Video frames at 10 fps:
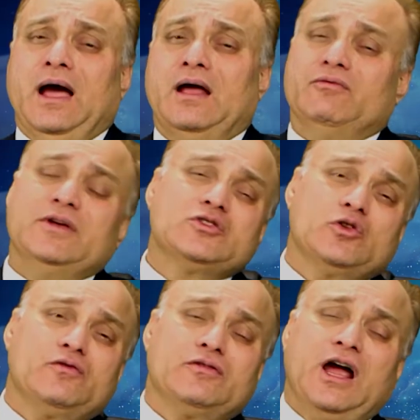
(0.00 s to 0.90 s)
and
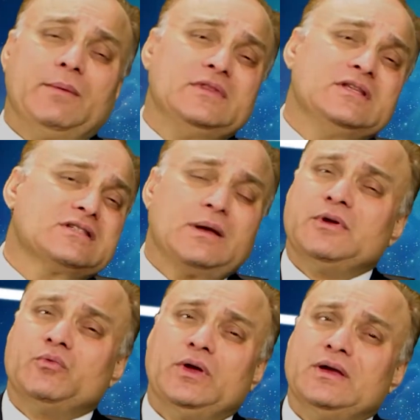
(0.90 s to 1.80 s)
waste of time in this
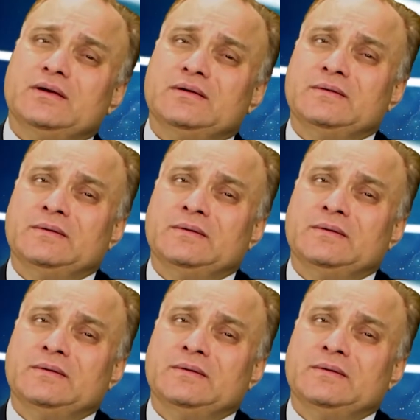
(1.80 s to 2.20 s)
coming week?